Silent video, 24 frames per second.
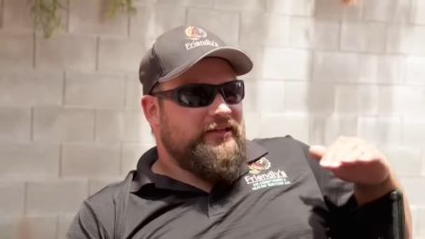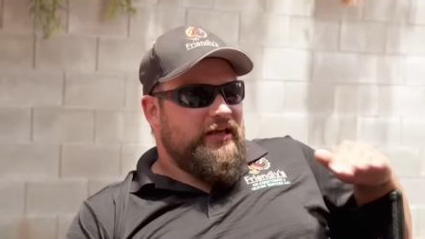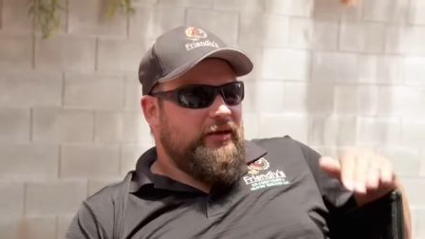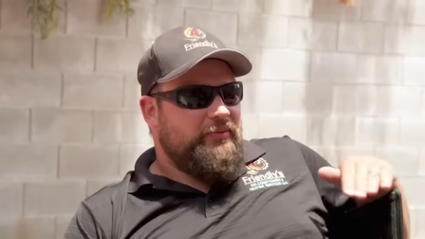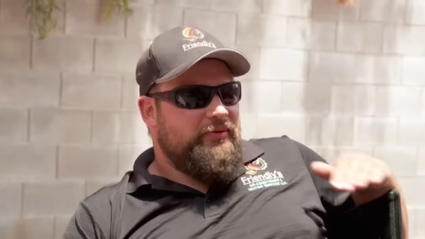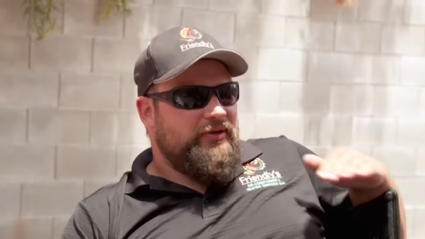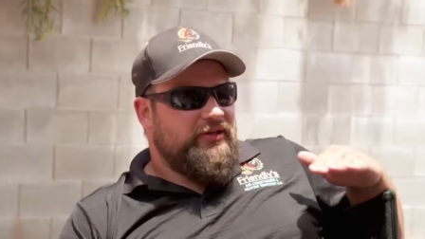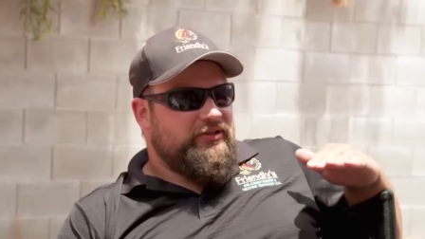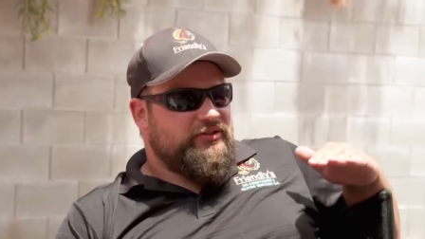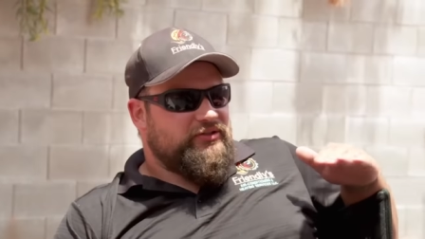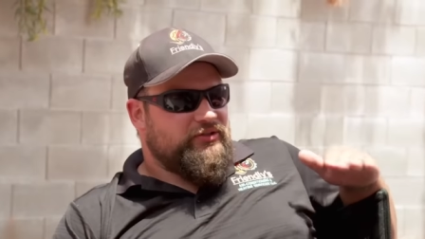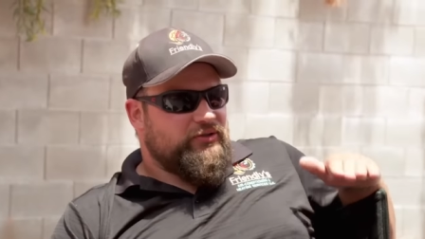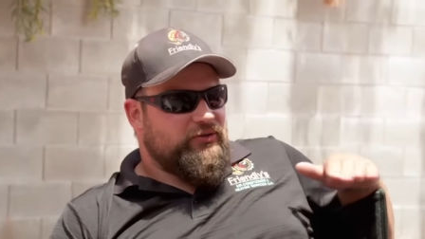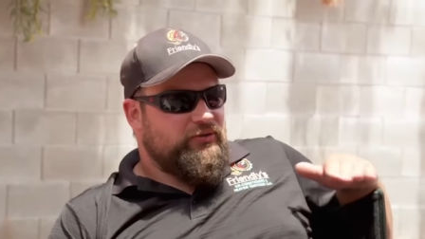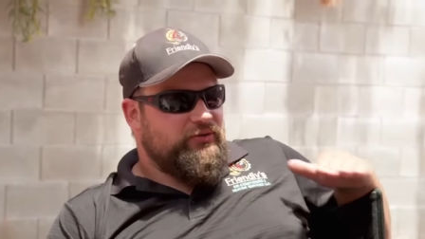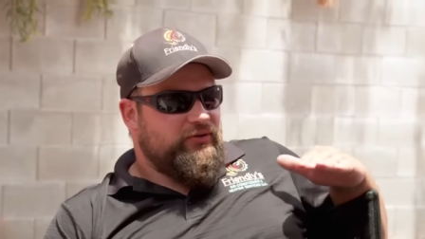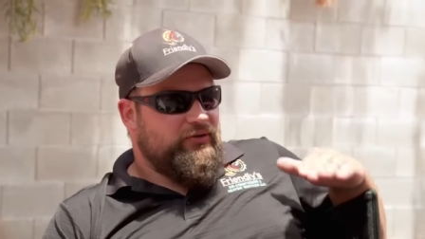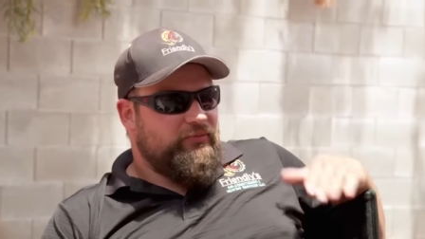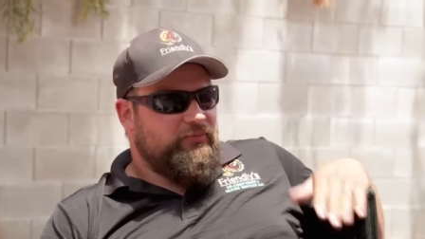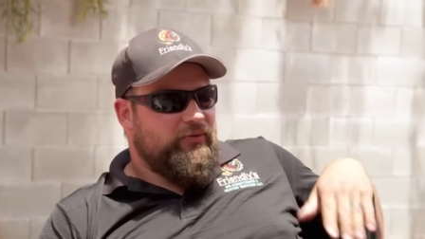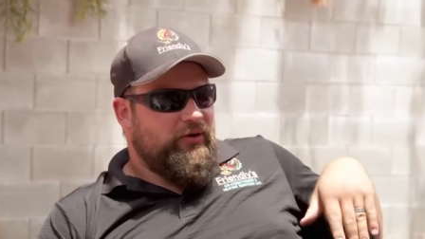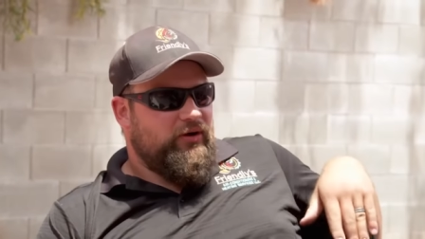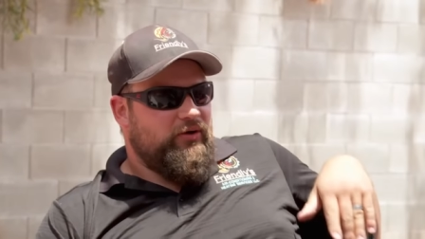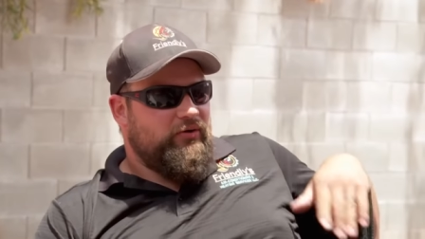Aunt Debbie is
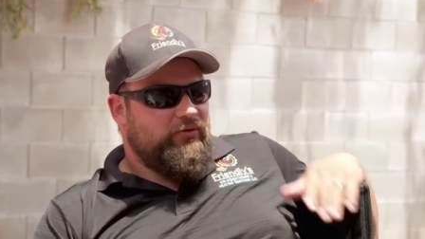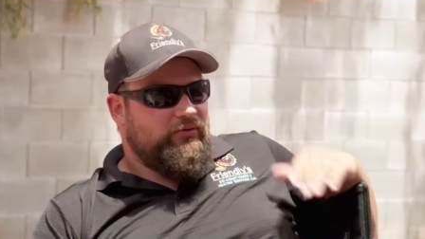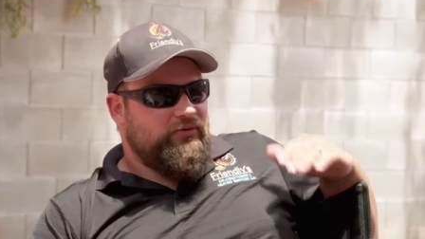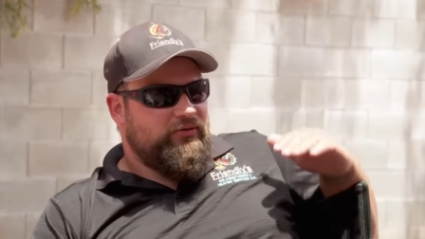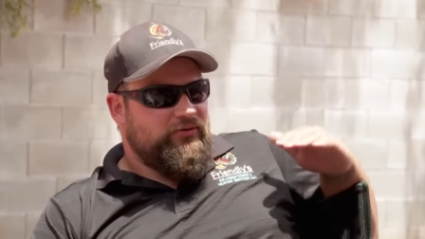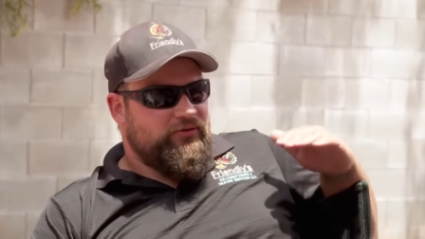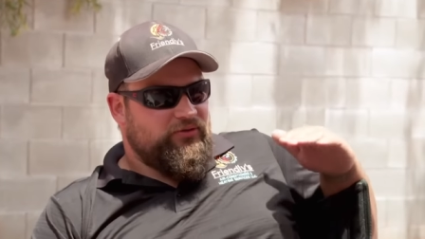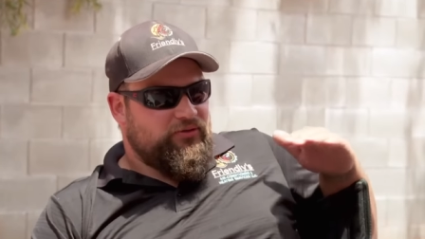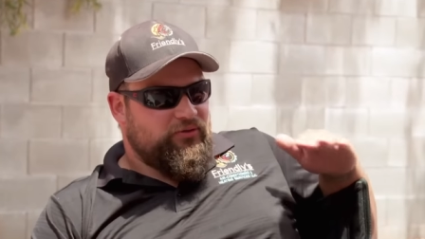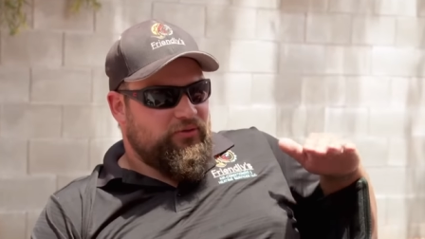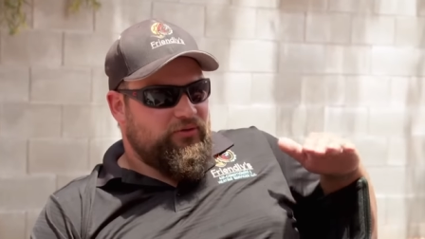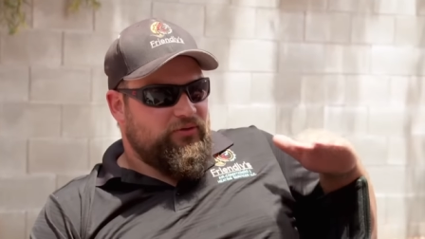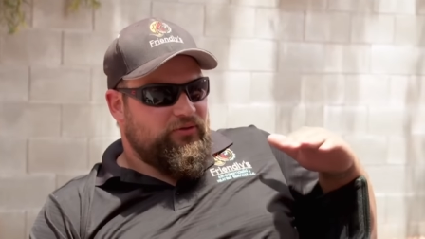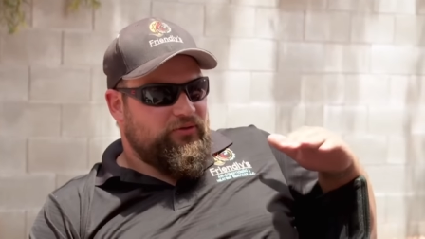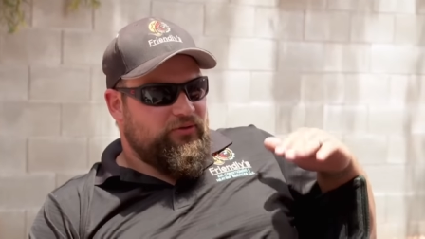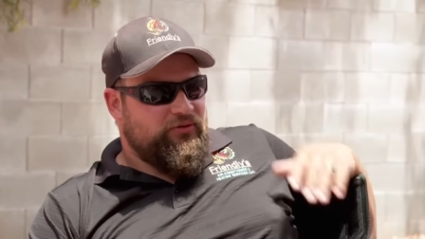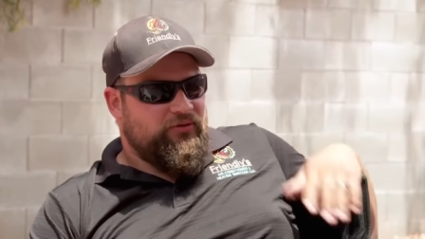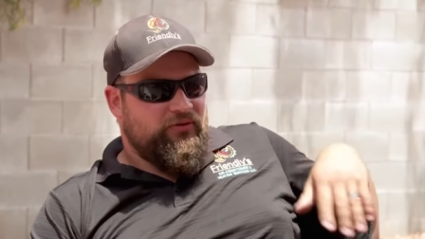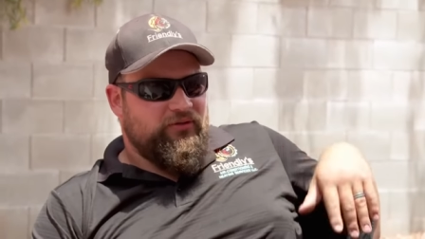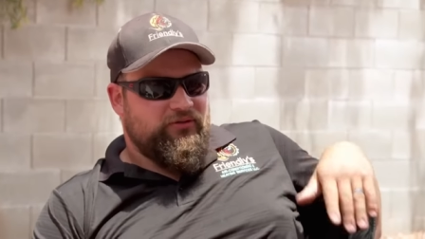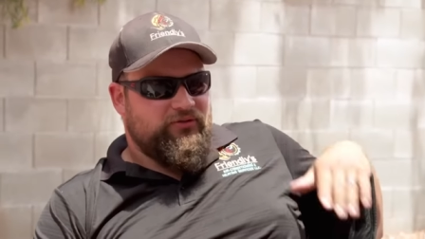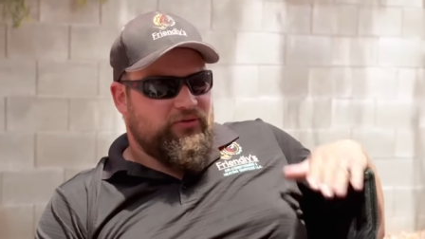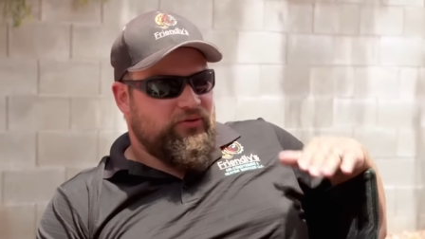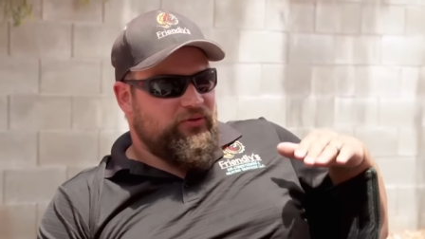true to the bone, true
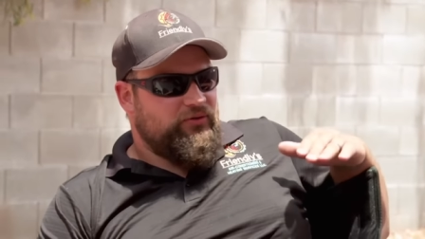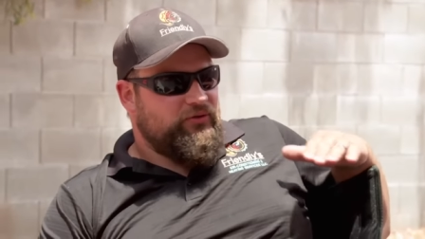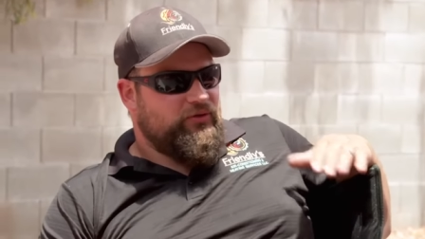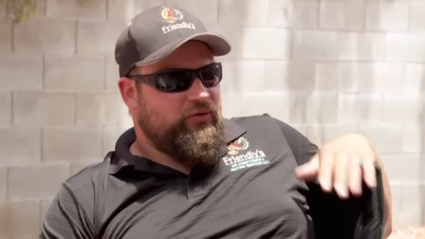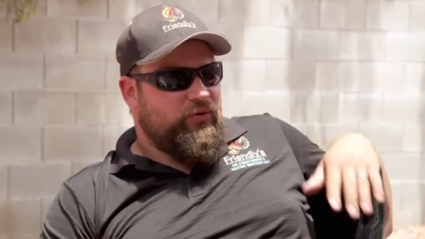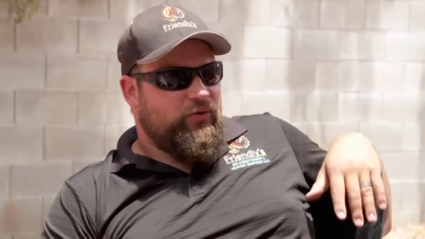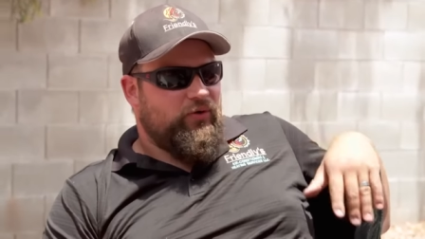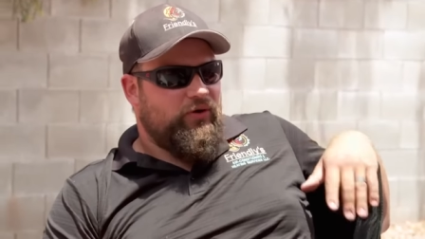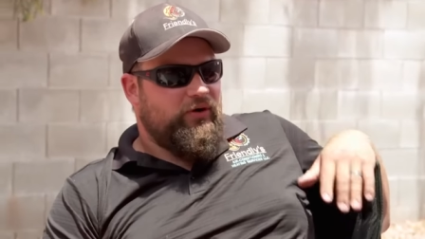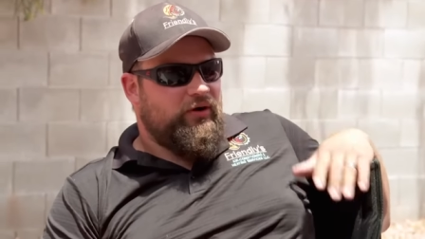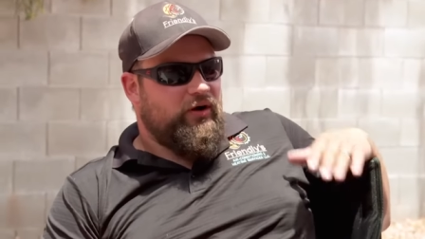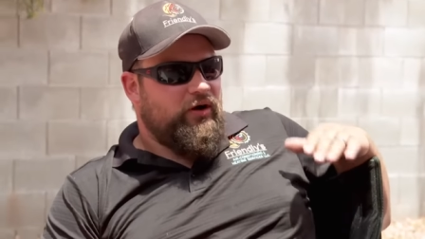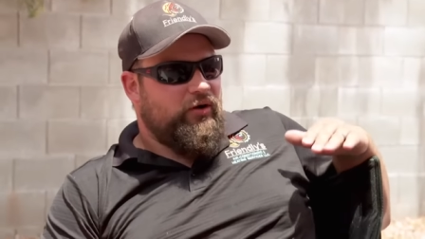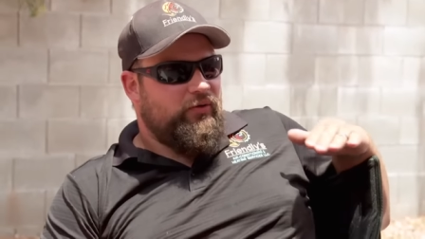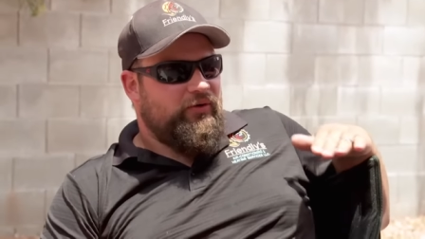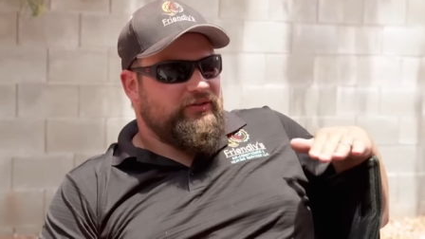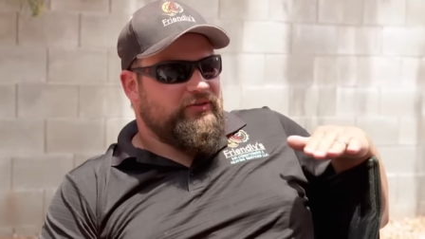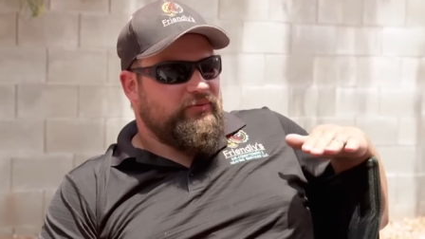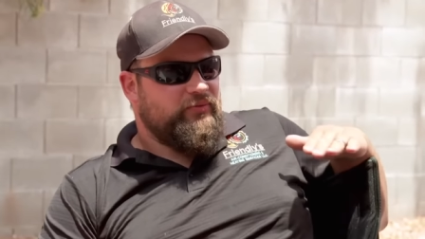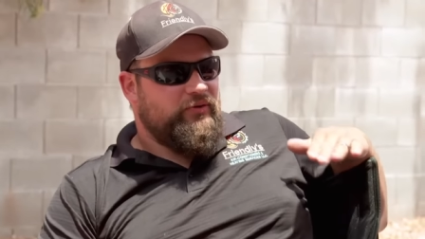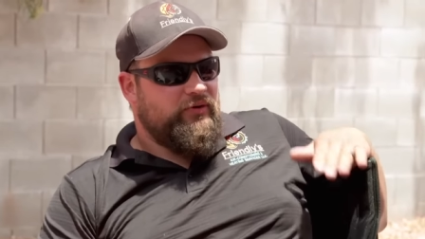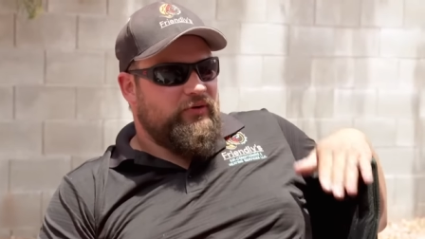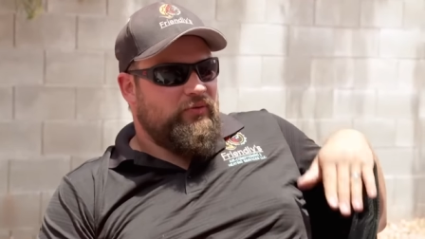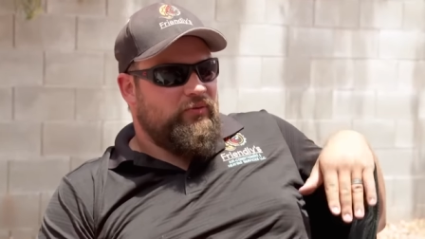to the core,
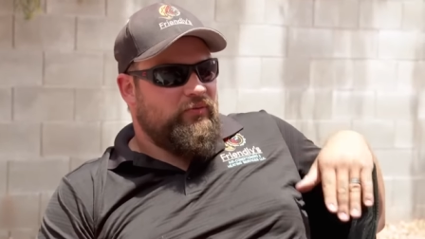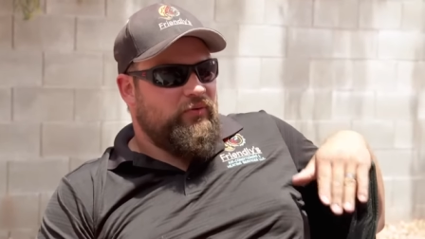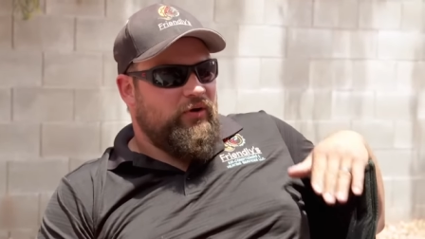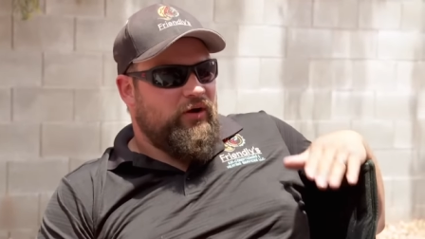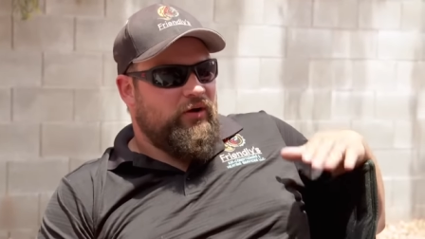always